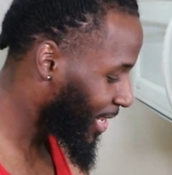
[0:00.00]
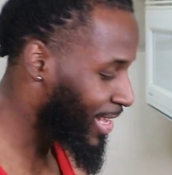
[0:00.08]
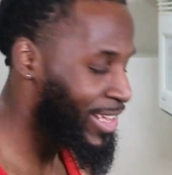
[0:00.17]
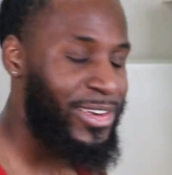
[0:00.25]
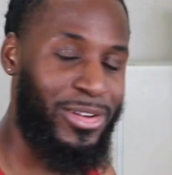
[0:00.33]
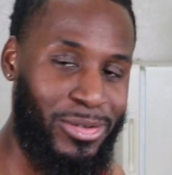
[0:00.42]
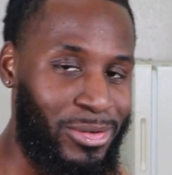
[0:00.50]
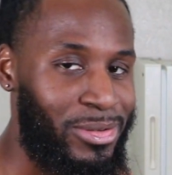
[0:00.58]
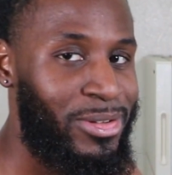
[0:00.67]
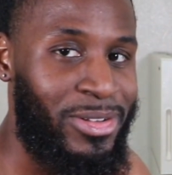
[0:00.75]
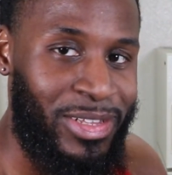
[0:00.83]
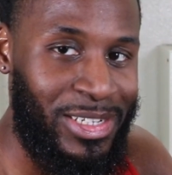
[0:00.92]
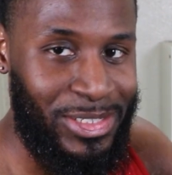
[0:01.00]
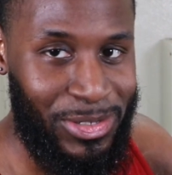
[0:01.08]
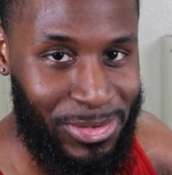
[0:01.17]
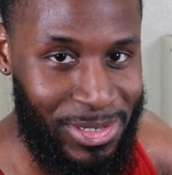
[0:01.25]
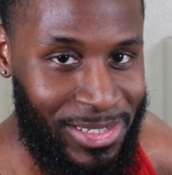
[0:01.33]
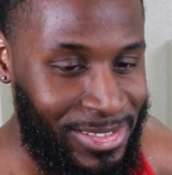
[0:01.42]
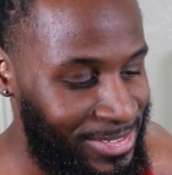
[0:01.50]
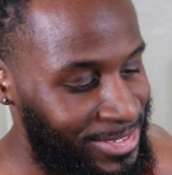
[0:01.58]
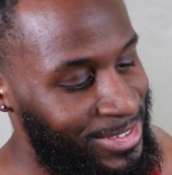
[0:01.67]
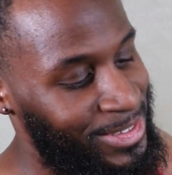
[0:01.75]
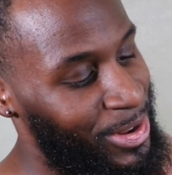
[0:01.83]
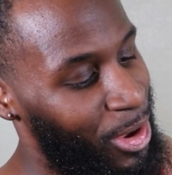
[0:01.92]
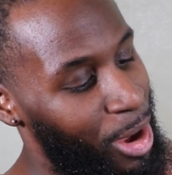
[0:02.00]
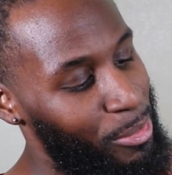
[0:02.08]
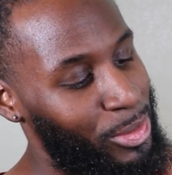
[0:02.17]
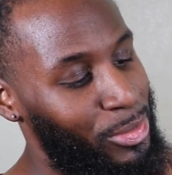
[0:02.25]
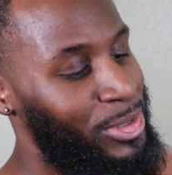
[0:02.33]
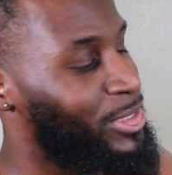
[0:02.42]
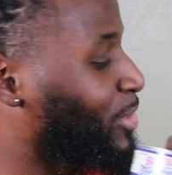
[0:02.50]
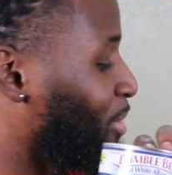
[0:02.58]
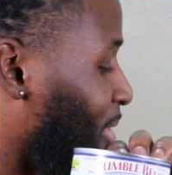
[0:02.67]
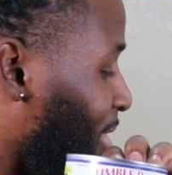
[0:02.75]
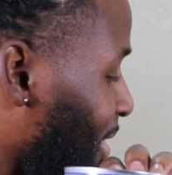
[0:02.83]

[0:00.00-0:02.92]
and do the tuna, the albacore tuna.